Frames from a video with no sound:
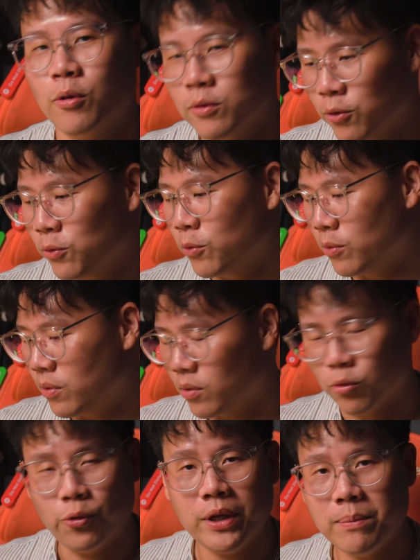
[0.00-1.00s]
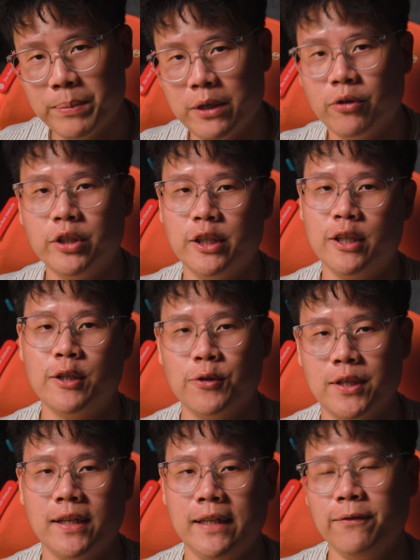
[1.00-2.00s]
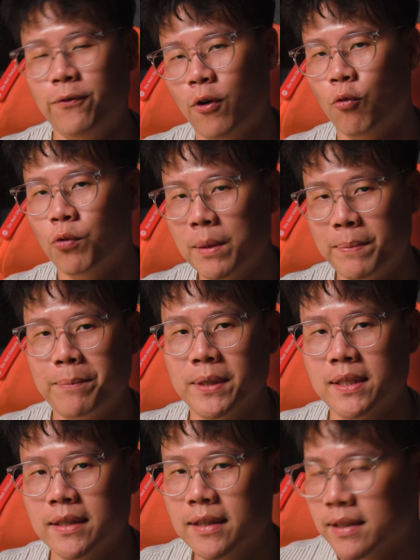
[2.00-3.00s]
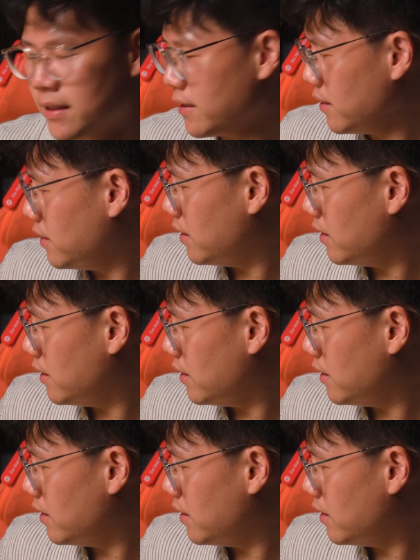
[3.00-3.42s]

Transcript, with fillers: So going beyond just using it for work purposes,